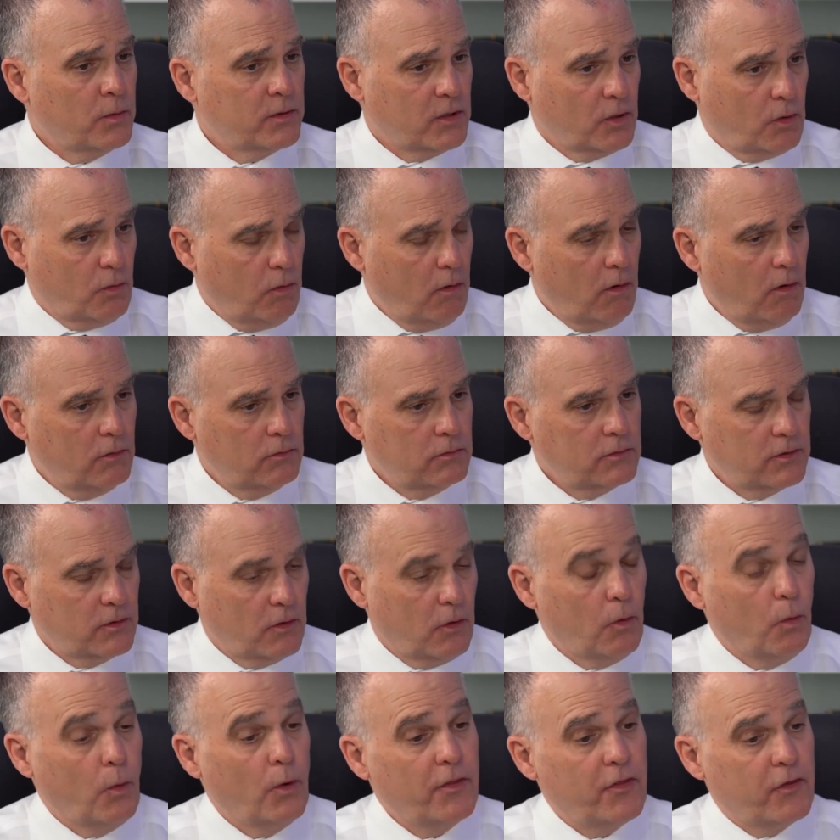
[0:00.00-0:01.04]
the quote,
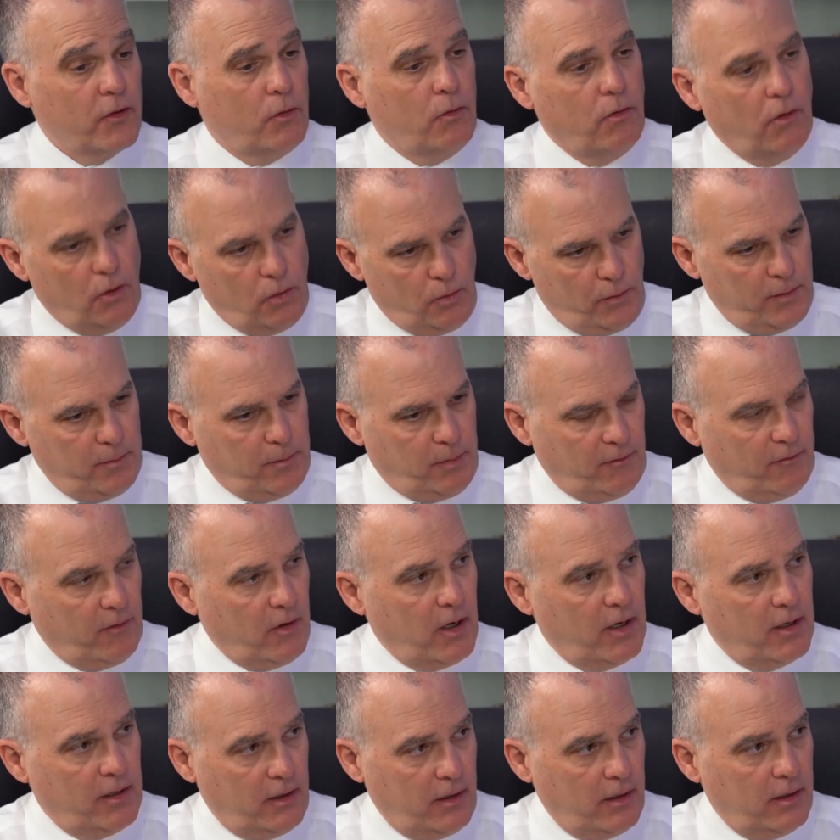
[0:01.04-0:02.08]
or with the quote, we
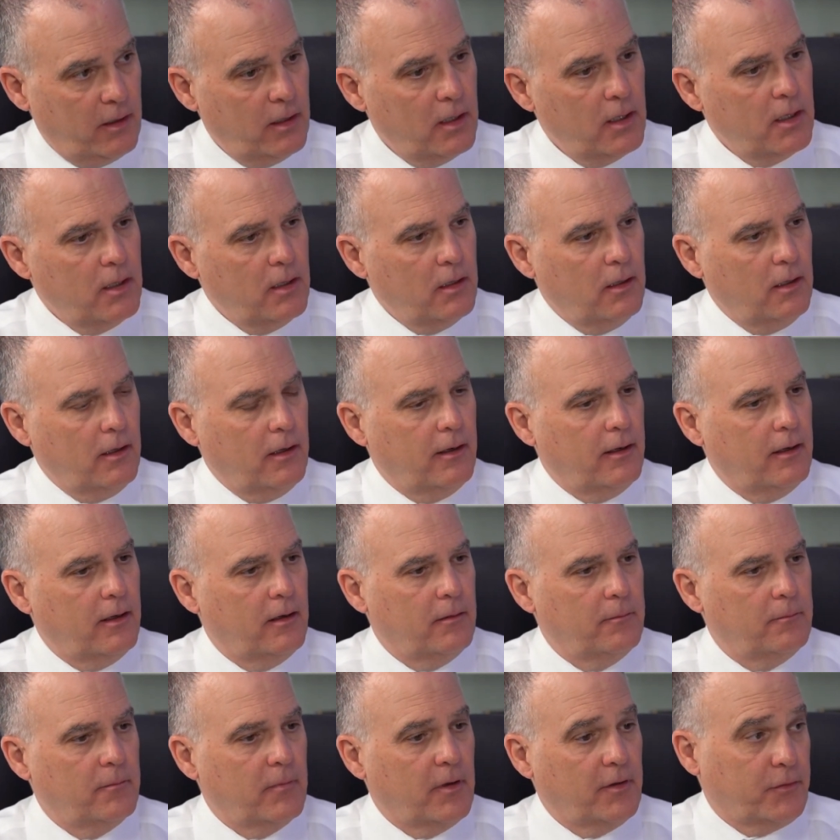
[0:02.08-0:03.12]
provide a
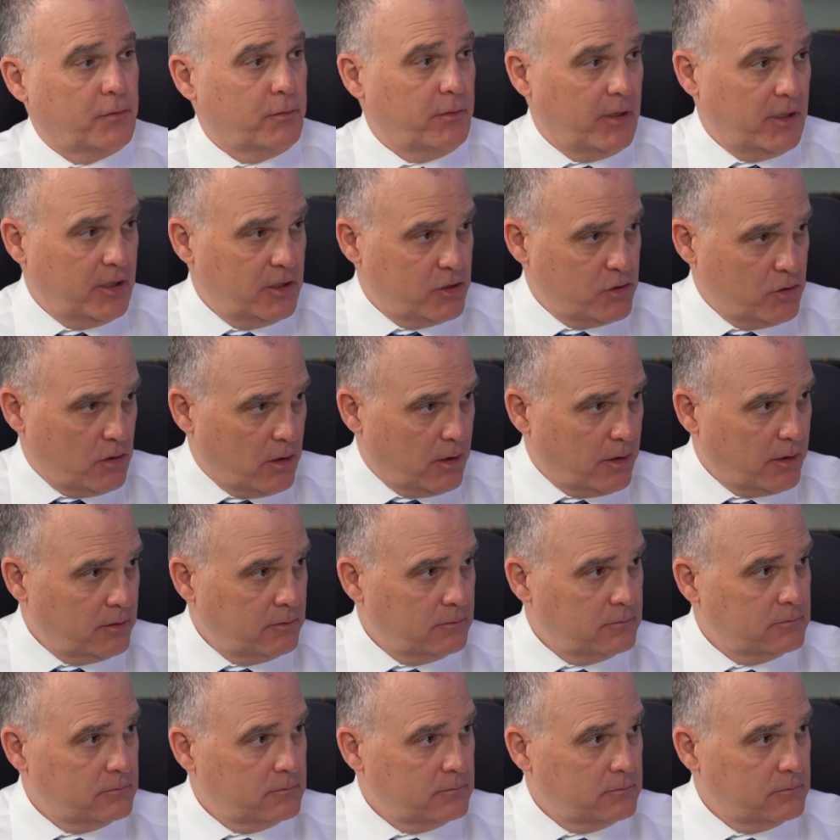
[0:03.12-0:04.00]
3D drawing,